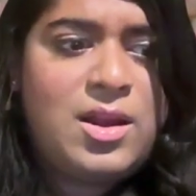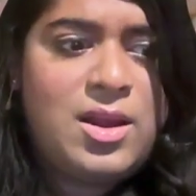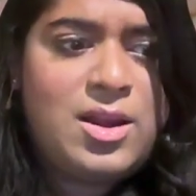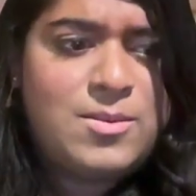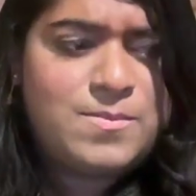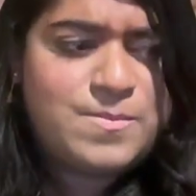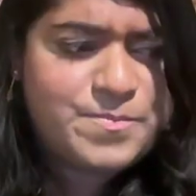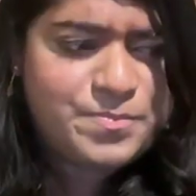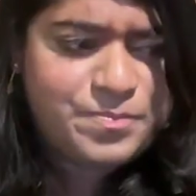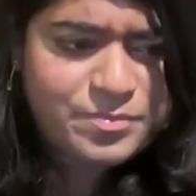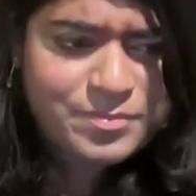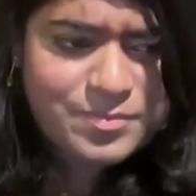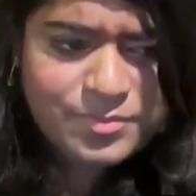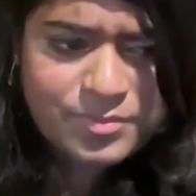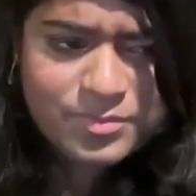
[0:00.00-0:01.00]
um,
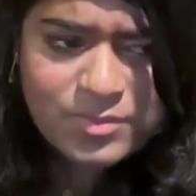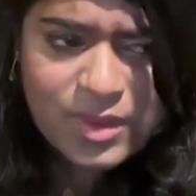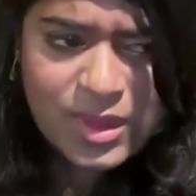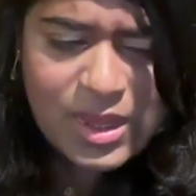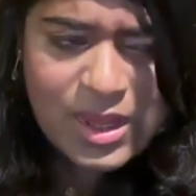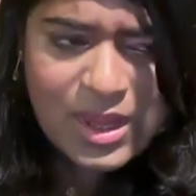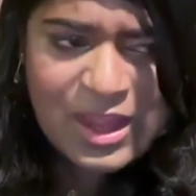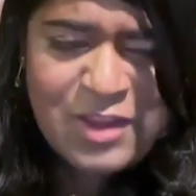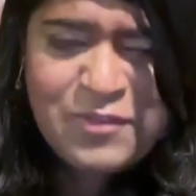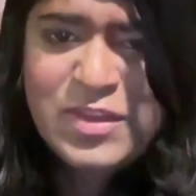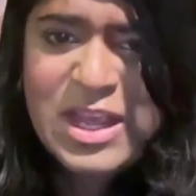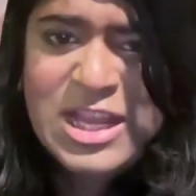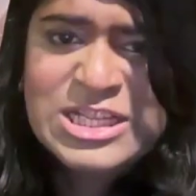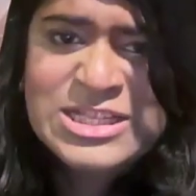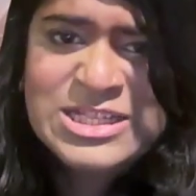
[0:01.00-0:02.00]
if
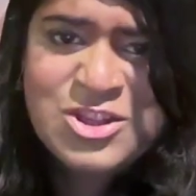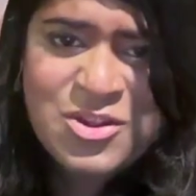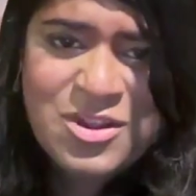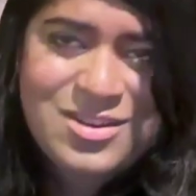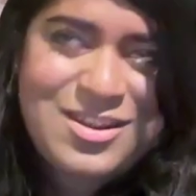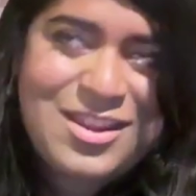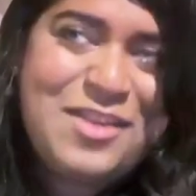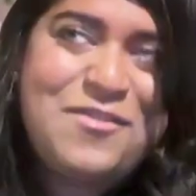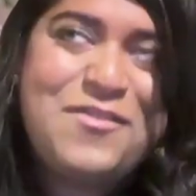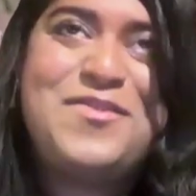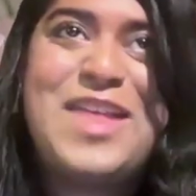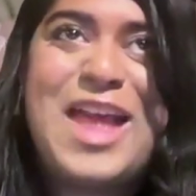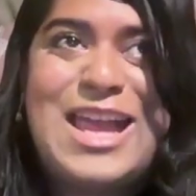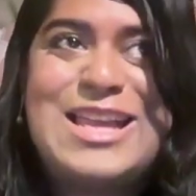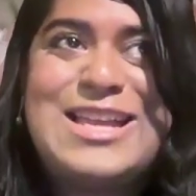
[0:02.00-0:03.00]
there